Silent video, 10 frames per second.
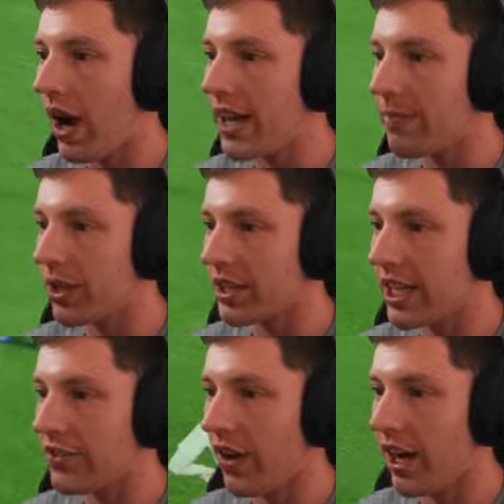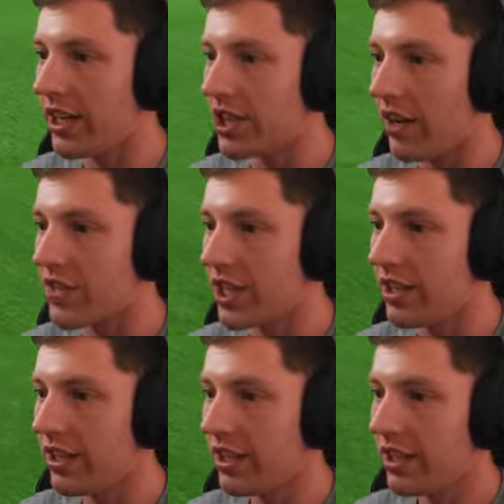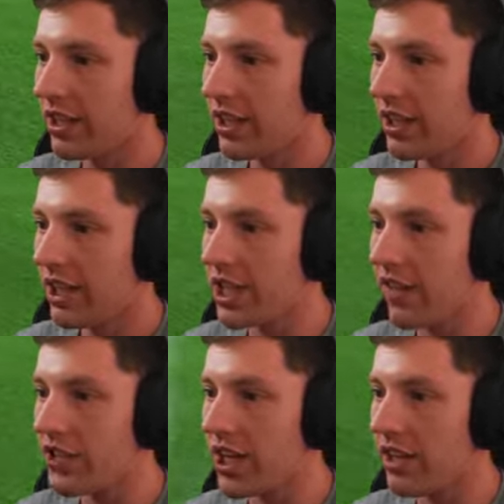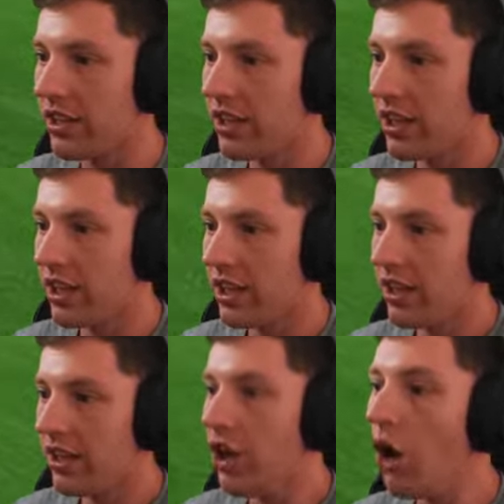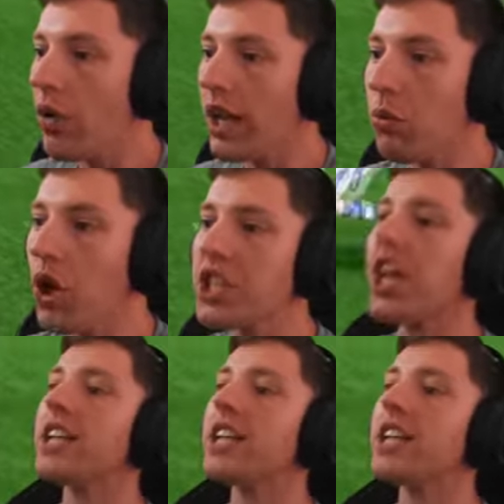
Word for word: way he blocks that. It's fine. It's Iverson. No, like, what